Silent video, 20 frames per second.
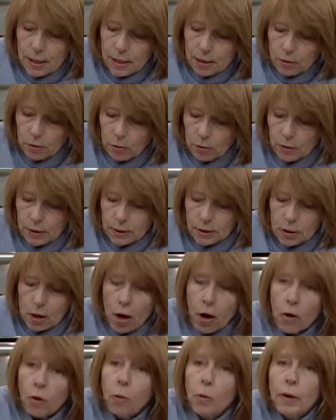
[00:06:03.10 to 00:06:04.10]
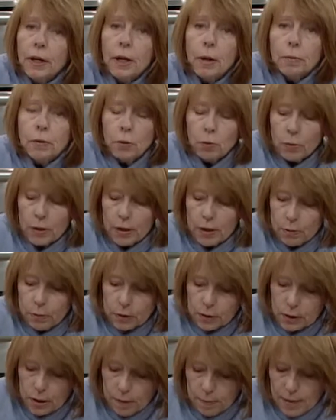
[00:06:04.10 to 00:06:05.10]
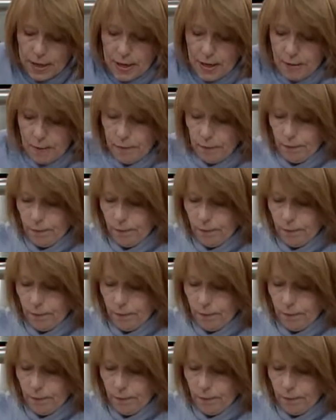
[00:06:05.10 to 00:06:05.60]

the oil is all the way up to where it would come out.